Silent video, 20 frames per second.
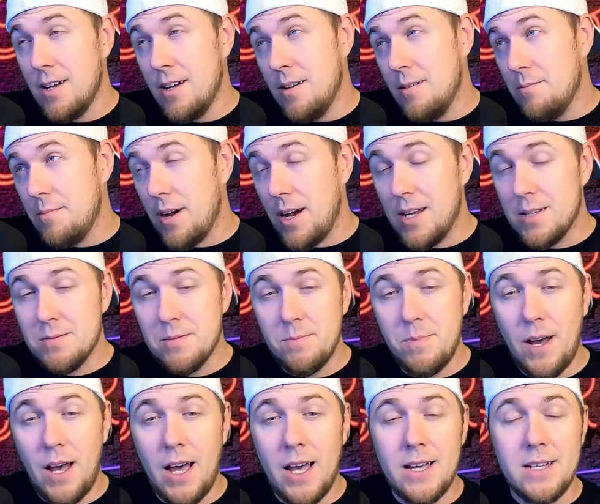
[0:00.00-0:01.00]
Might as well
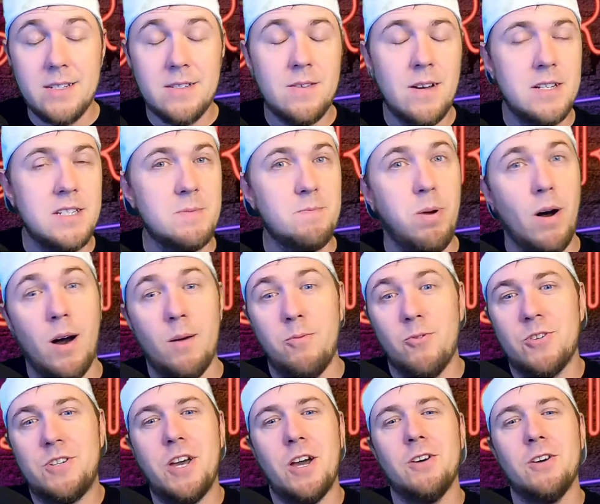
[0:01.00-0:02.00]
buy it. So I just bought
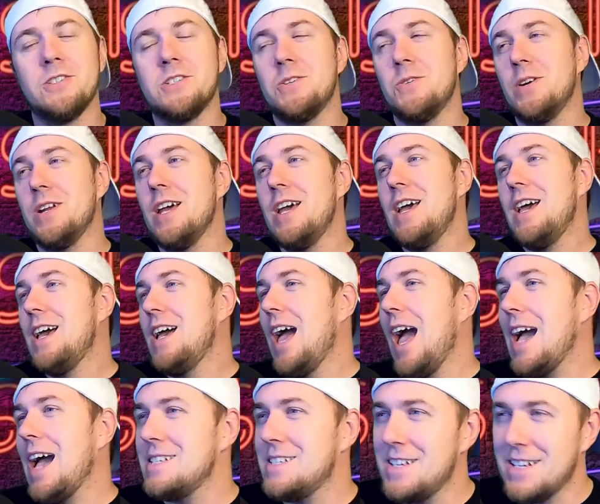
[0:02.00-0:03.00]
more Dogecoin
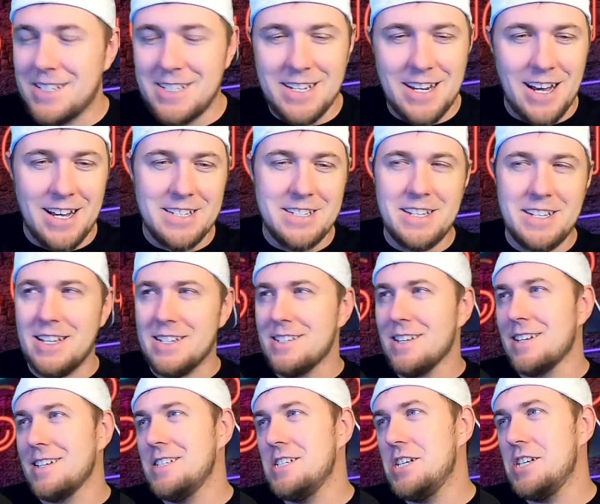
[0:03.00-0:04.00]
at sixty-nine cents,
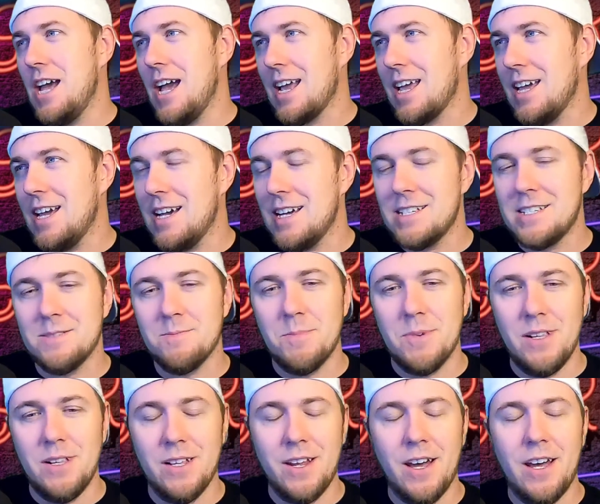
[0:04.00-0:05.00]
like a jackass in
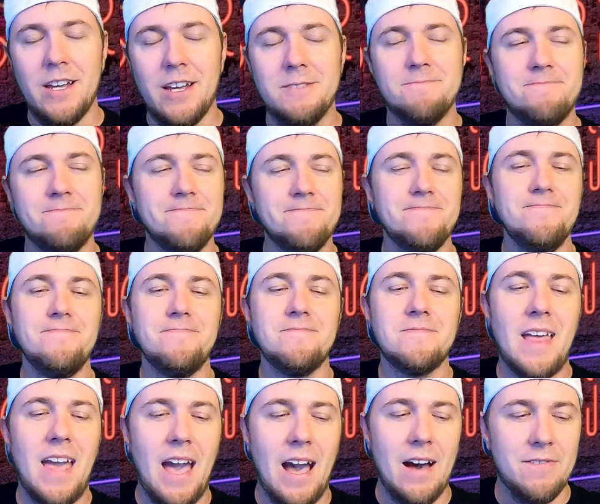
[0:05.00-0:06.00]
the middle of the night.
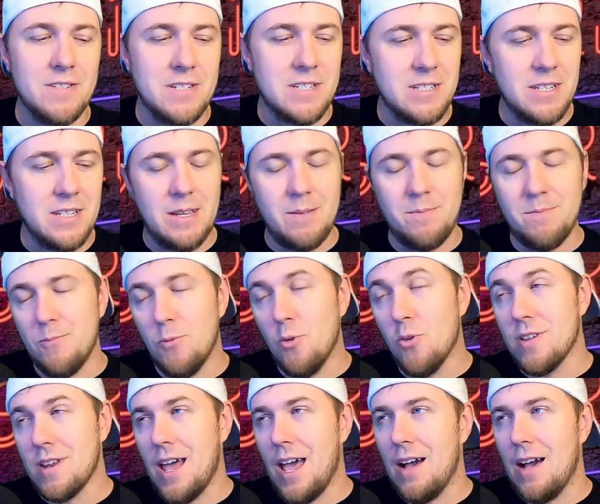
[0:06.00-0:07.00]
Half asleep,
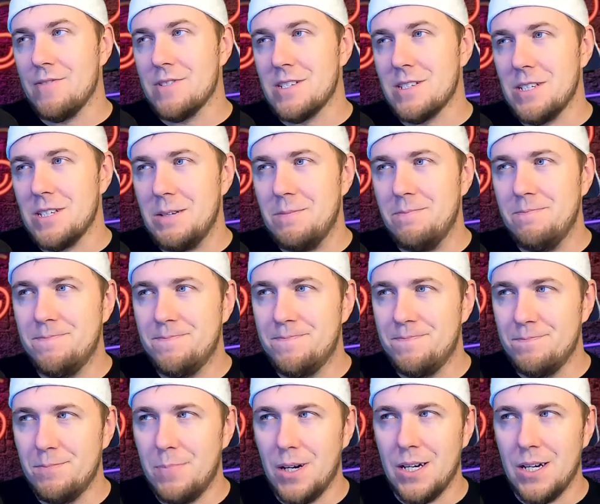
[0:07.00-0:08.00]
more than half asleep.
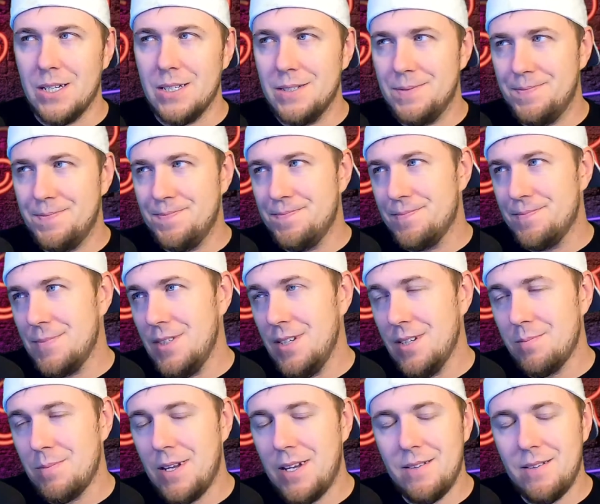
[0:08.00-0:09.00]
But
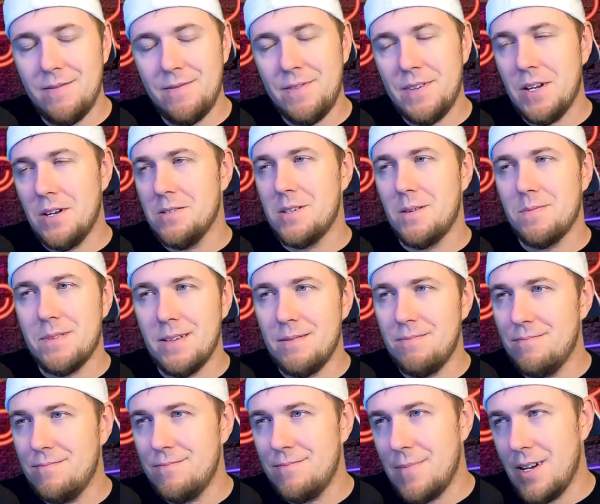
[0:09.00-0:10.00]
look, man, if it goes up
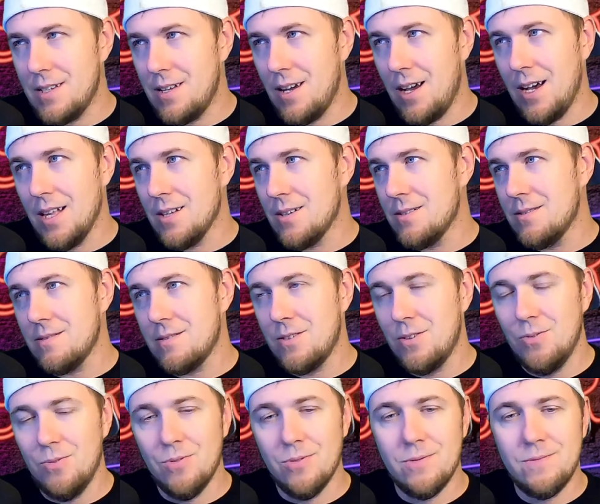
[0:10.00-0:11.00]
to a dollar,
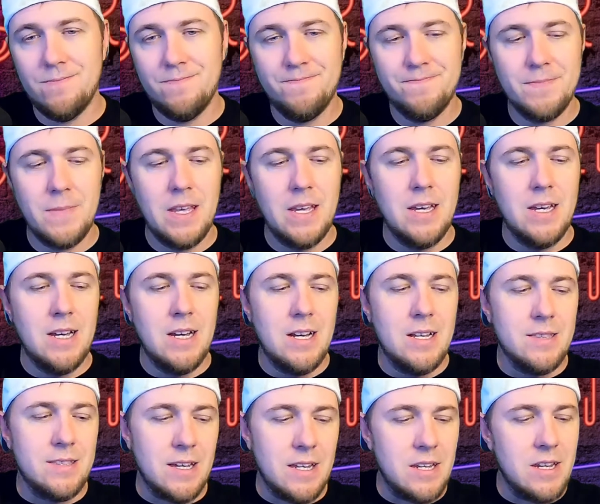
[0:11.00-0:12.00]
cool. Then you